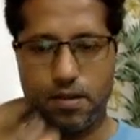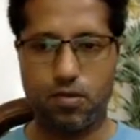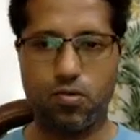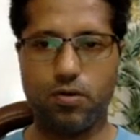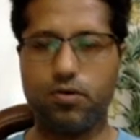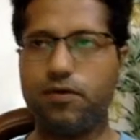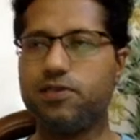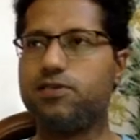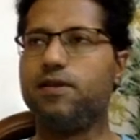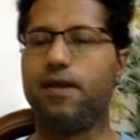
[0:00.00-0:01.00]

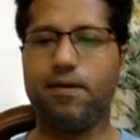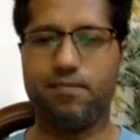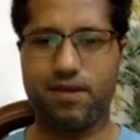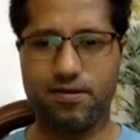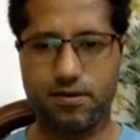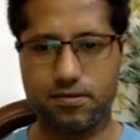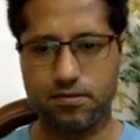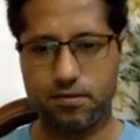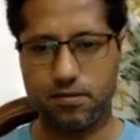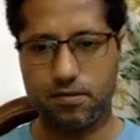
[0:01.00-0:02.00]
congruency name, I
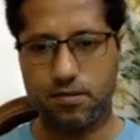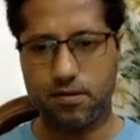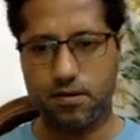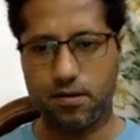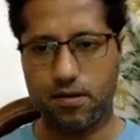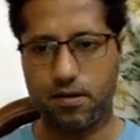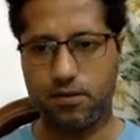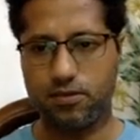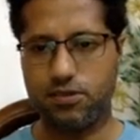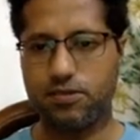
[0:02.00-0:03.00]
guess.
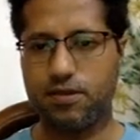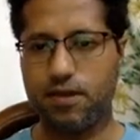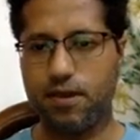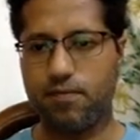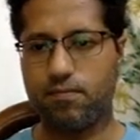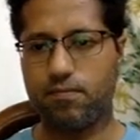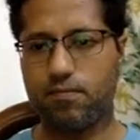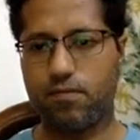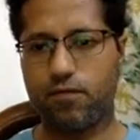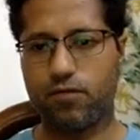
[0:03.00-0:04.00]
This is the name
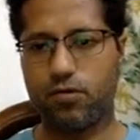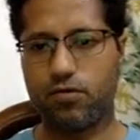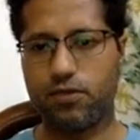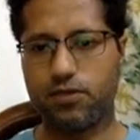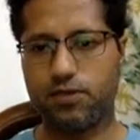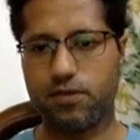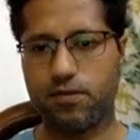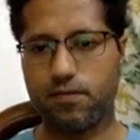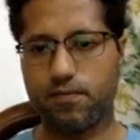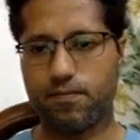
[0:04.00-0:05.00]
of
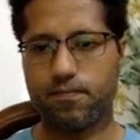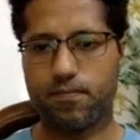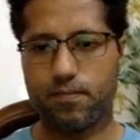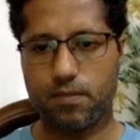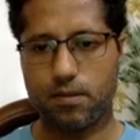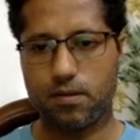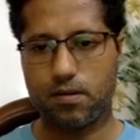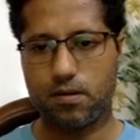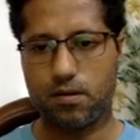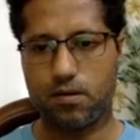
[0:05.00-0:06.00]
congruency.
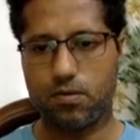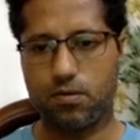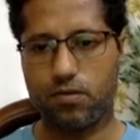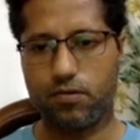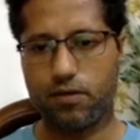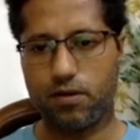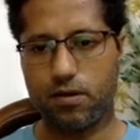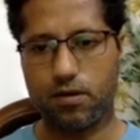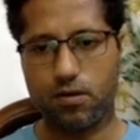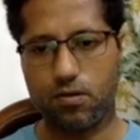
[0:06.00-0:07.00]

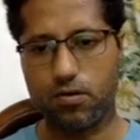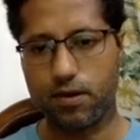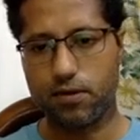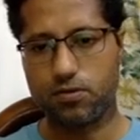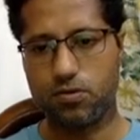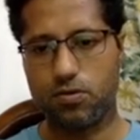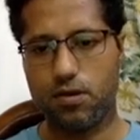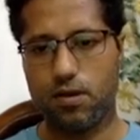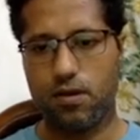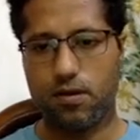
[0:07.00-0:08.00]
Okay,
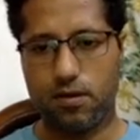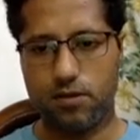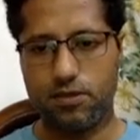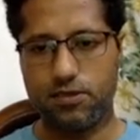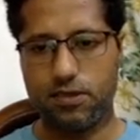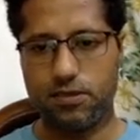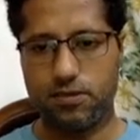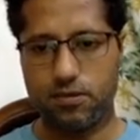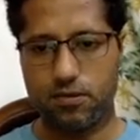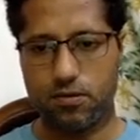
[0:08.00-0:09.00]
so this
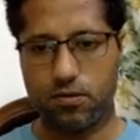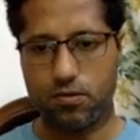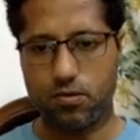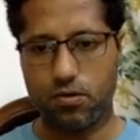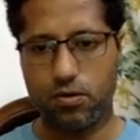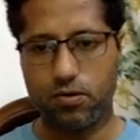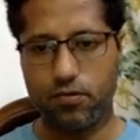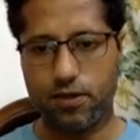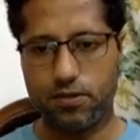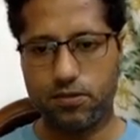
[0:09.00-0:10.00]
is
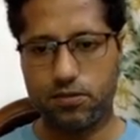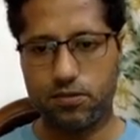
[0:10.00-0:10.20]
congruence